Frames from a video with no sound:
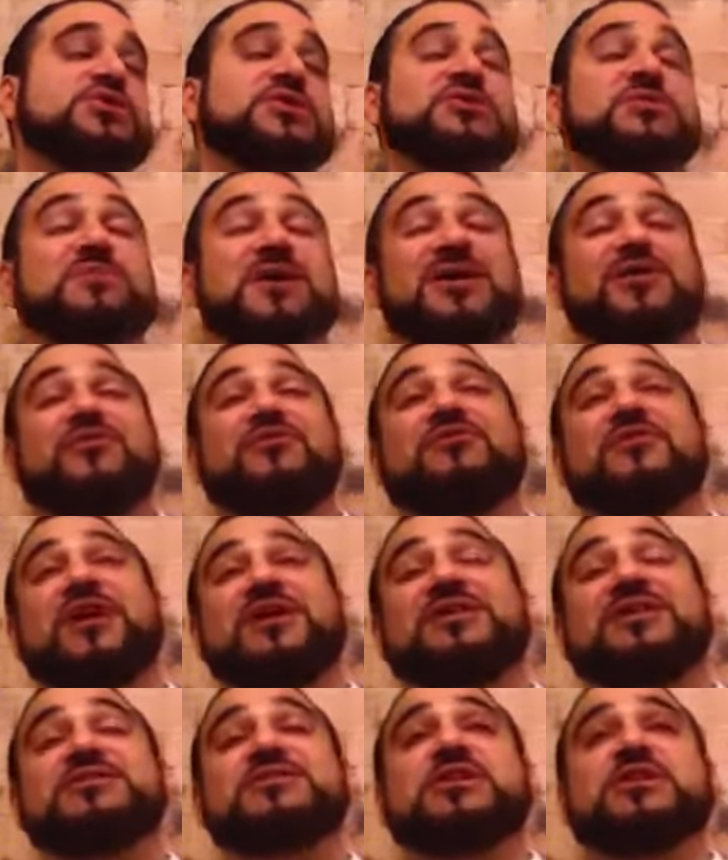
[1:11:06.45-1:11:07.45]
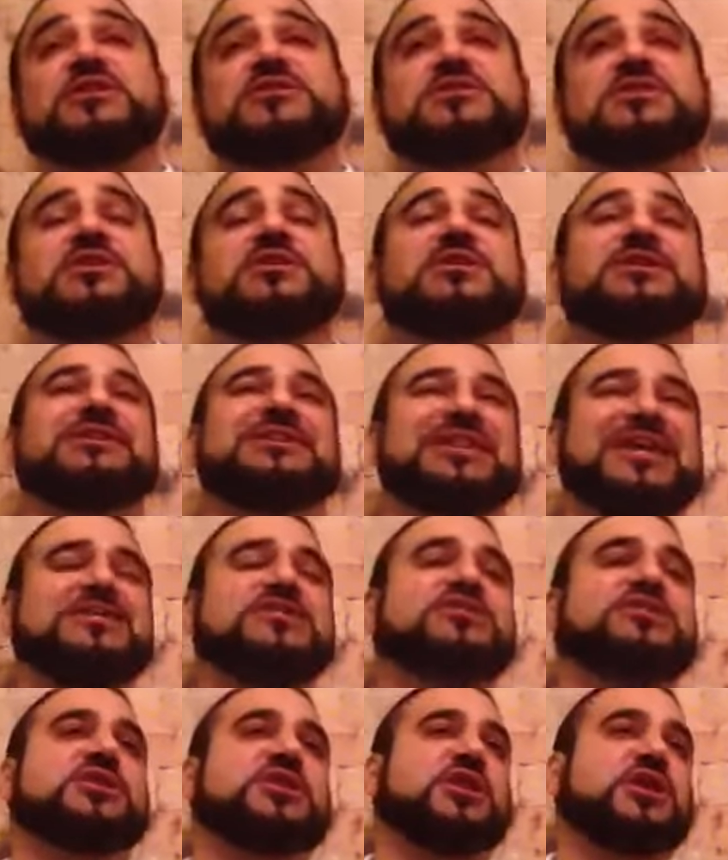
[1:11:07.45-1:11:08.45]
As a matter of fact, he's considered
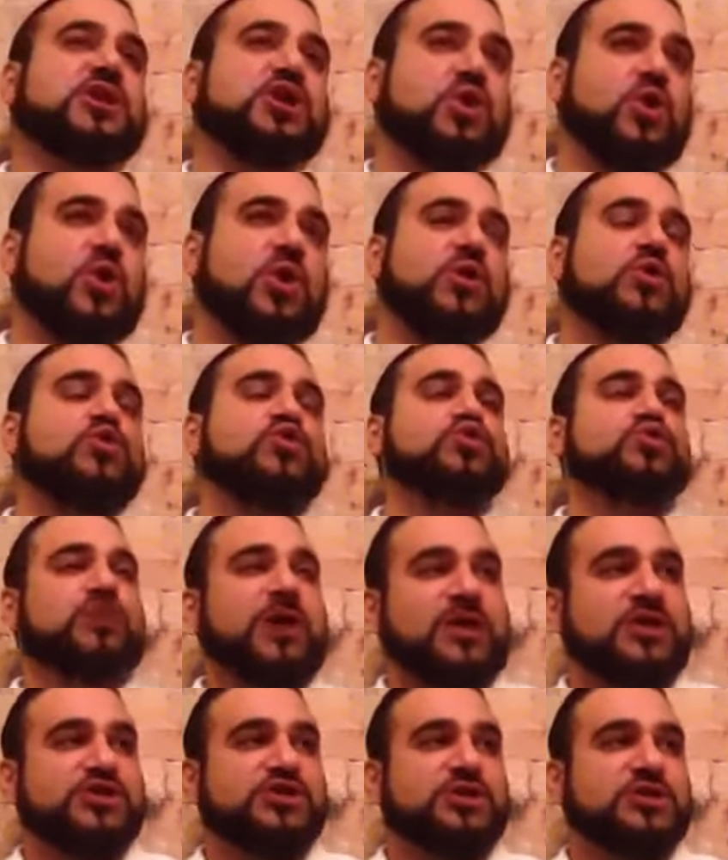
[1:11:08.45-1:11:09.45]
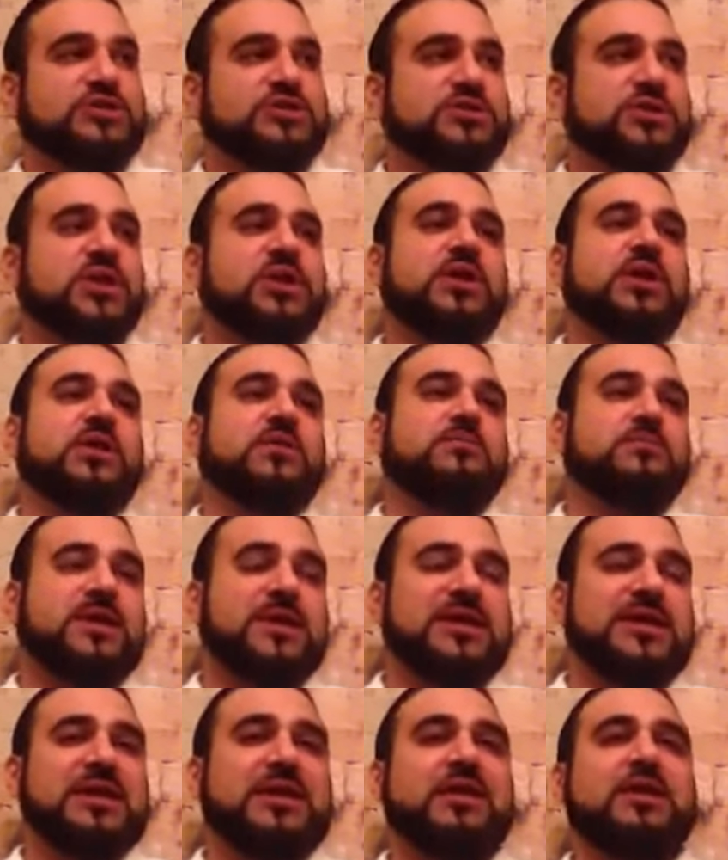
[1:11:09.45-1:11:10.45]
less than a goy who's righteous.
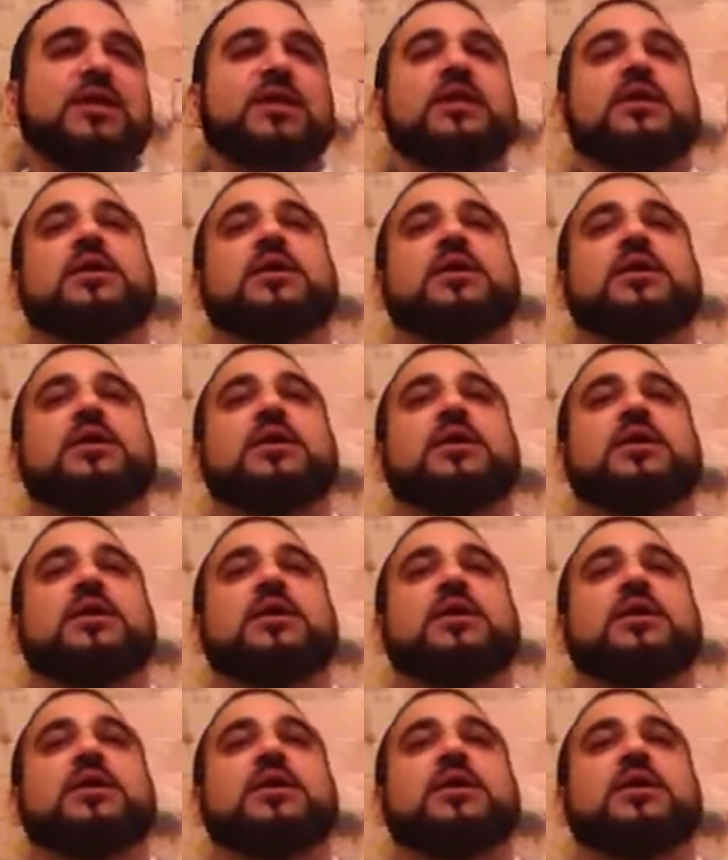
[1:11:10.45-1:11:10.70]
Meaning